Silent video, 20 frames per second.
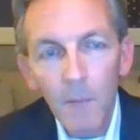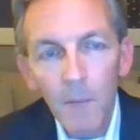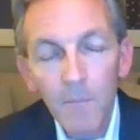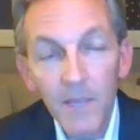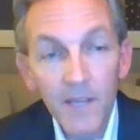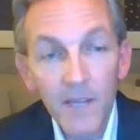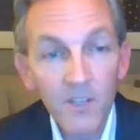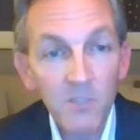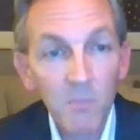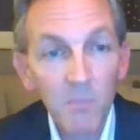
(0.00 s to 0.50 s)

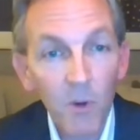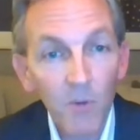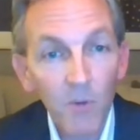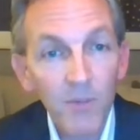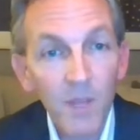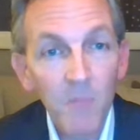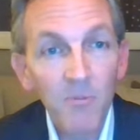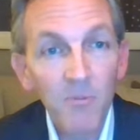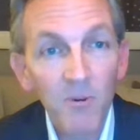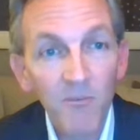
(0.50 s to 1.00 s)
It is both
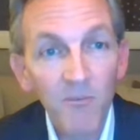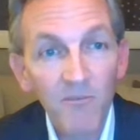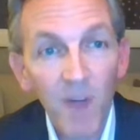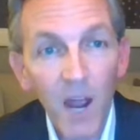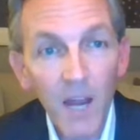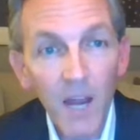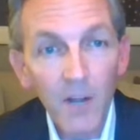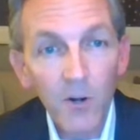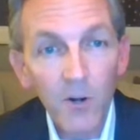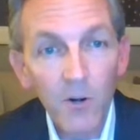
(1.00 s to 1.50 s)
a
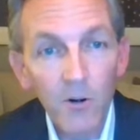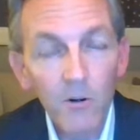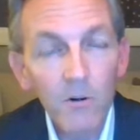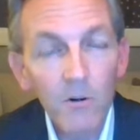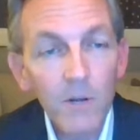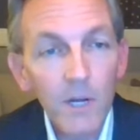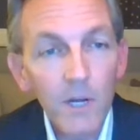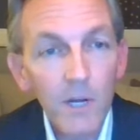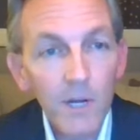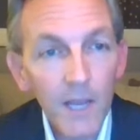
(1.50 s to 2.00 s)
provider
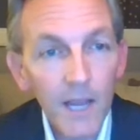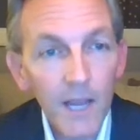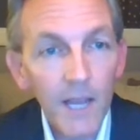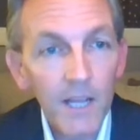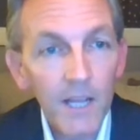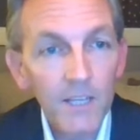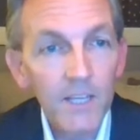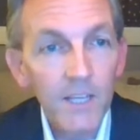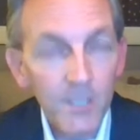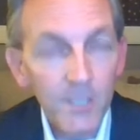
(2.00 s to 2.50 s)

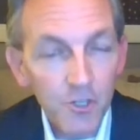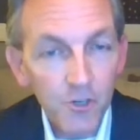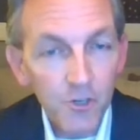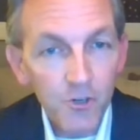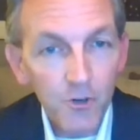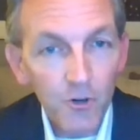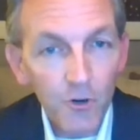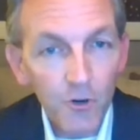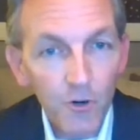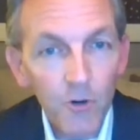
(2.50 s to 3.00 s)
and an
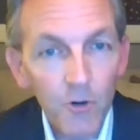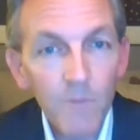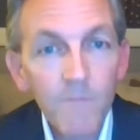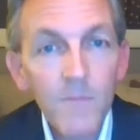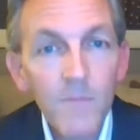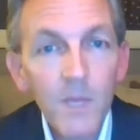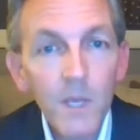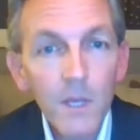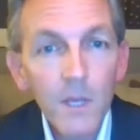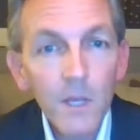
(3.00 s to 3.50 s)
insurer.
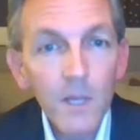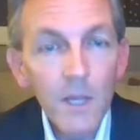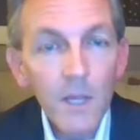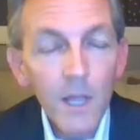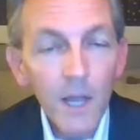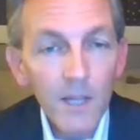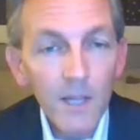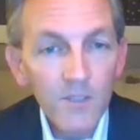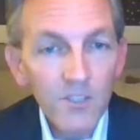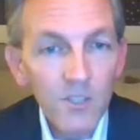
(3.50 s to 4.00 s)

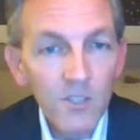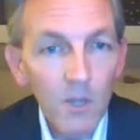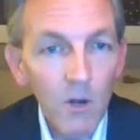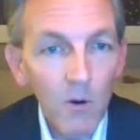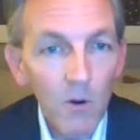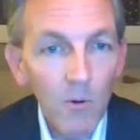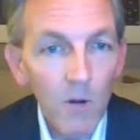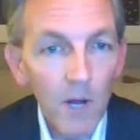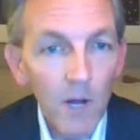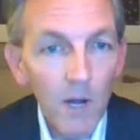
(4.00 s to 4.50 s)
And
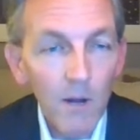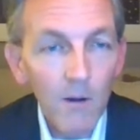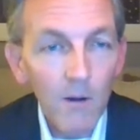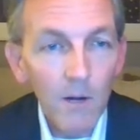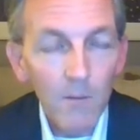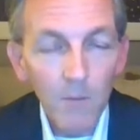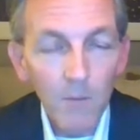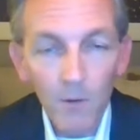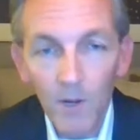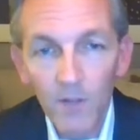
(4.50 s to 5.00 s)
so
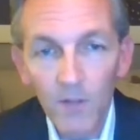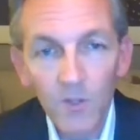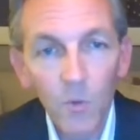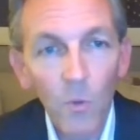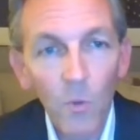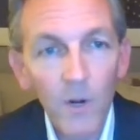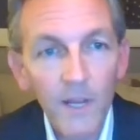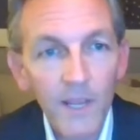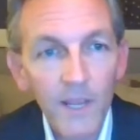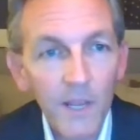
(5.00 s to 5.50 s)
around
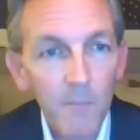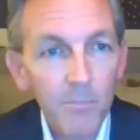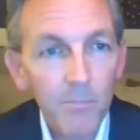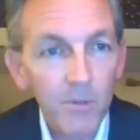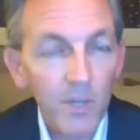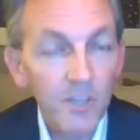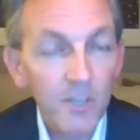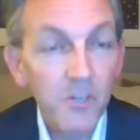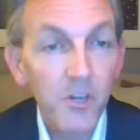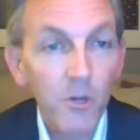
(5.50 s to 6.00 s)
20
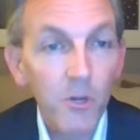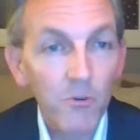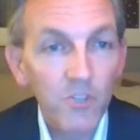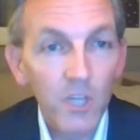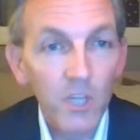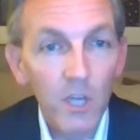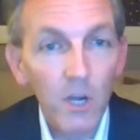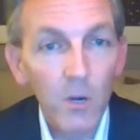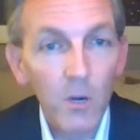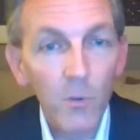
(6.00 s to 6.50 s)
plus years
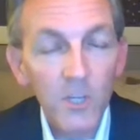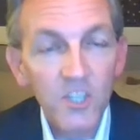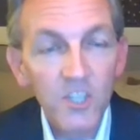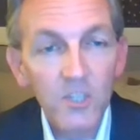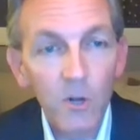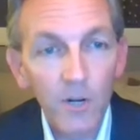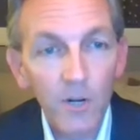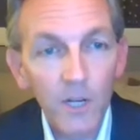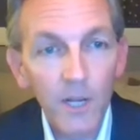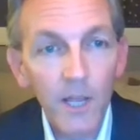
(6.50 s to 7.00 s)
ago, we
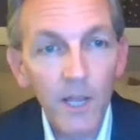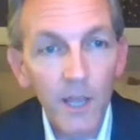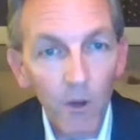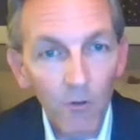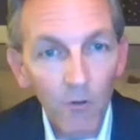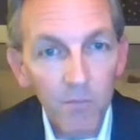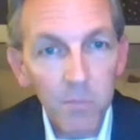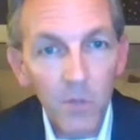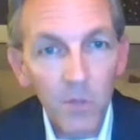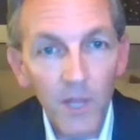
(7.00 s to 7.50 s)
started a
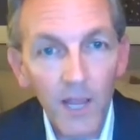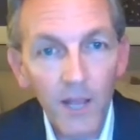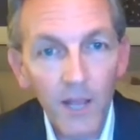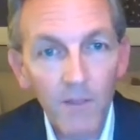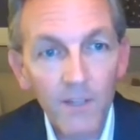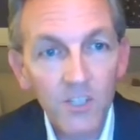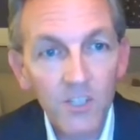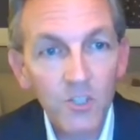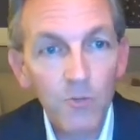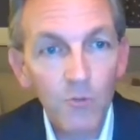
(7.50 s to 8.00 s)
health plan
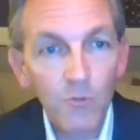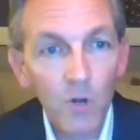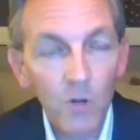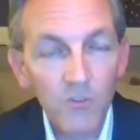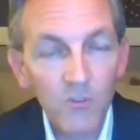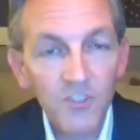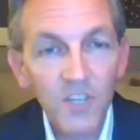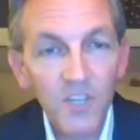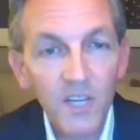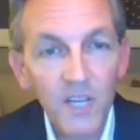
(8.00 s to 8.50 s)
that's
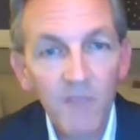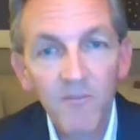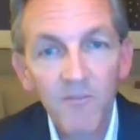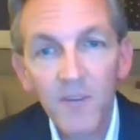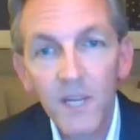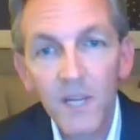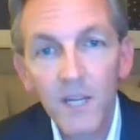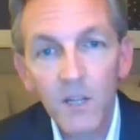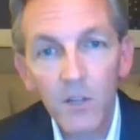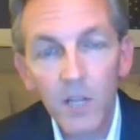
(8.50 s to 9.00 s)
grown
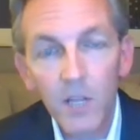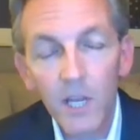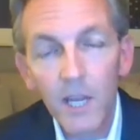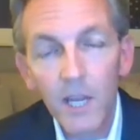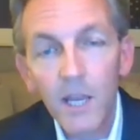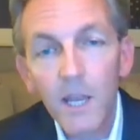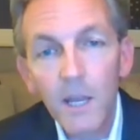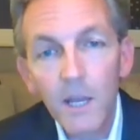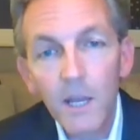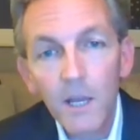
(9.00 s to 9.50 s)

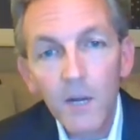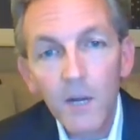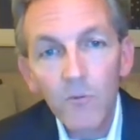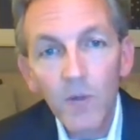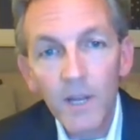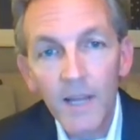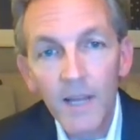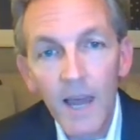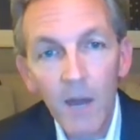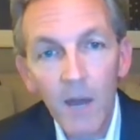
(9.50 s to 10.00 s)
significantly.
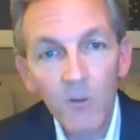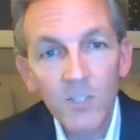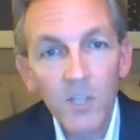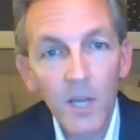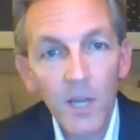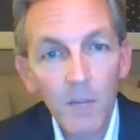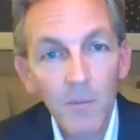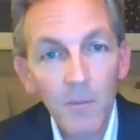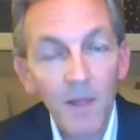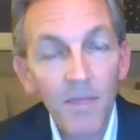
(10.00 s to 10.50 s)
Right now, it's
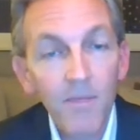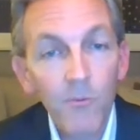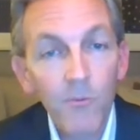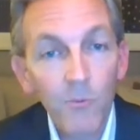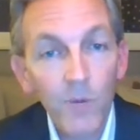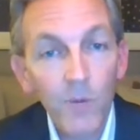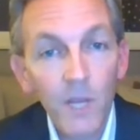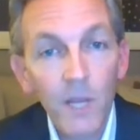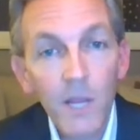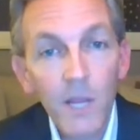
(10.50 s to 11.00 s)
got about
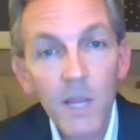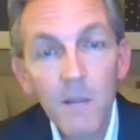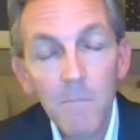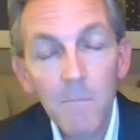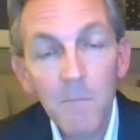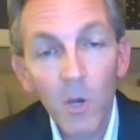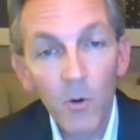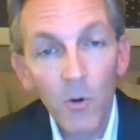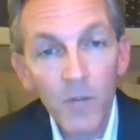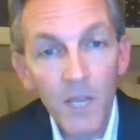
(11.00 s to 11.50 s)
3
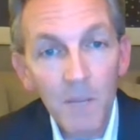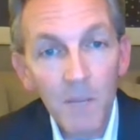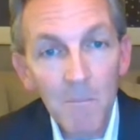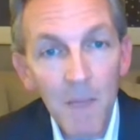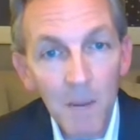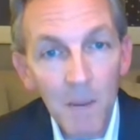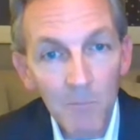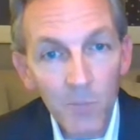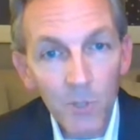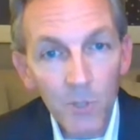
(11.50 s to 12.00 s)
million
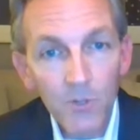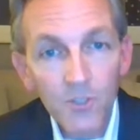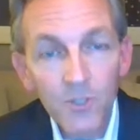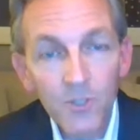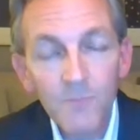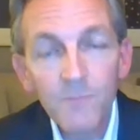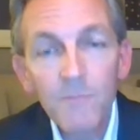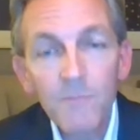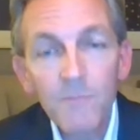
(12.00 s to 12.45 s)
members.